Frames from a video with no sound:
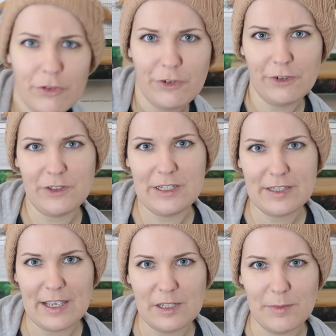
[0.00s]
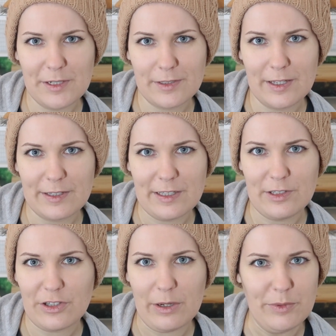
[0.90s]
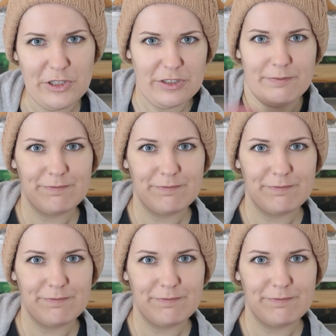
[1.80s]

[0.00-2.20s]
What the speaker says: 15 centimeters 6 inch thing was just